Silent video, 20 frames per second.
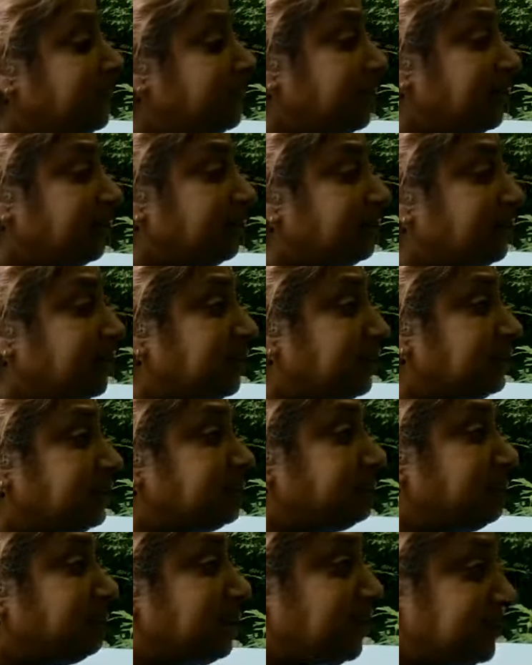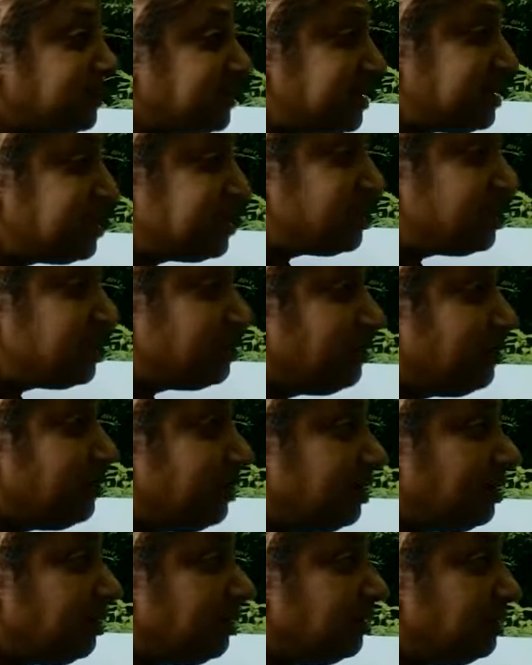that has molestation
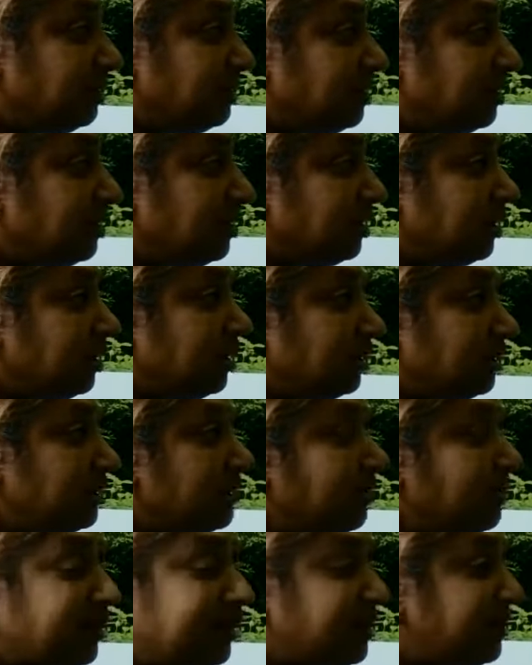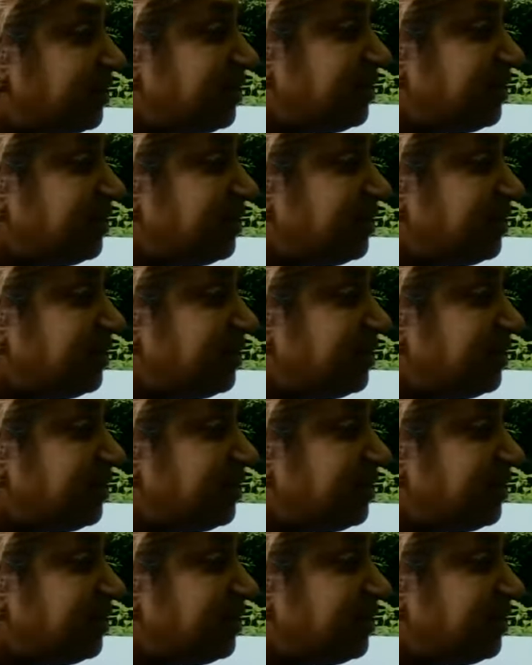going on? The mother